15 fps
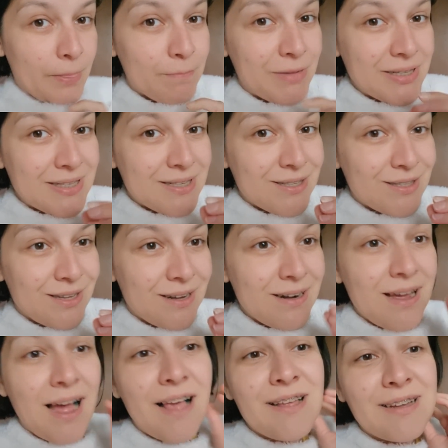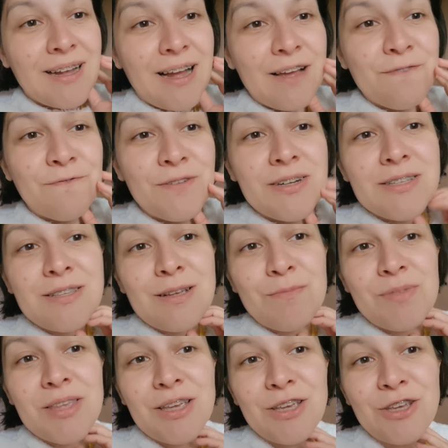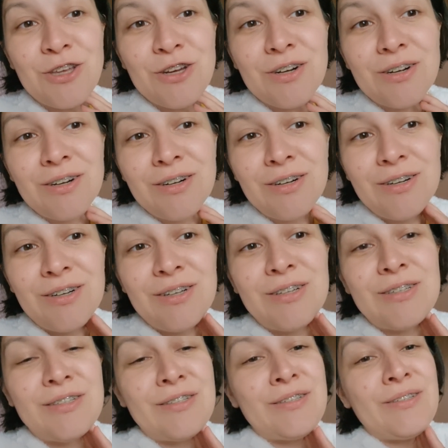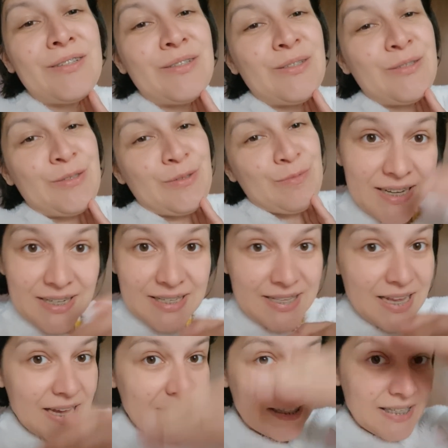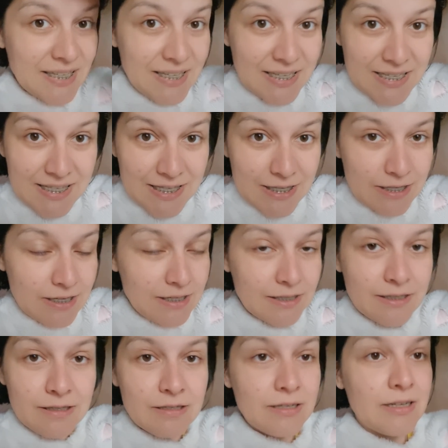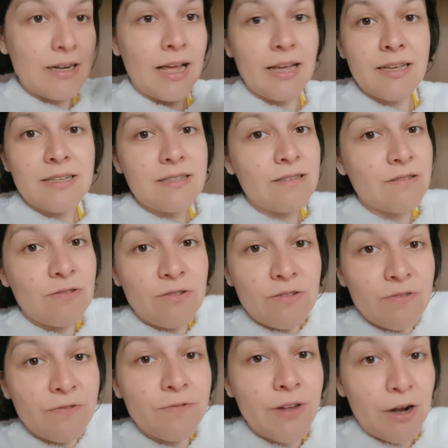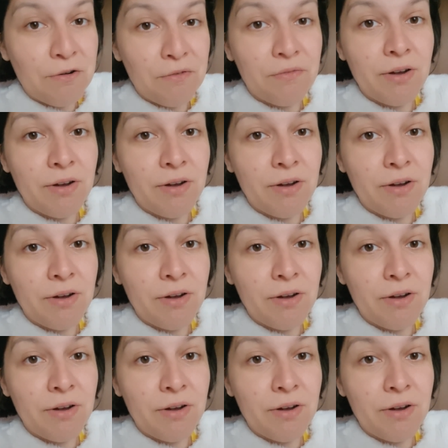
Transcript: But still, I feel something here. The anxiety is like very,